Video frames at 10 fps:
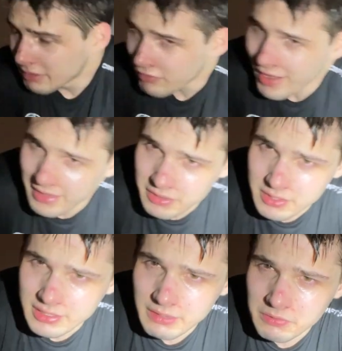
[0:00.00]
Been finding there's a
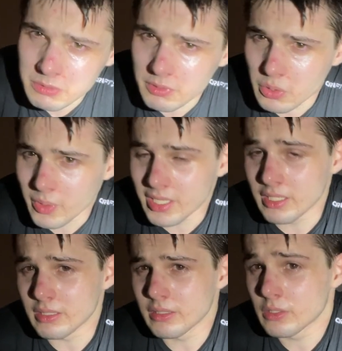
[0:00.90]
difference
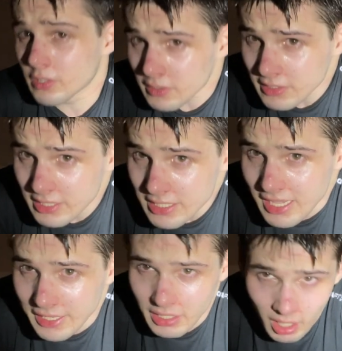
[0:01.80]
between certainty
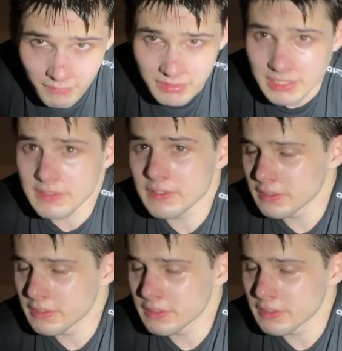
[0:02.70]
and confidence.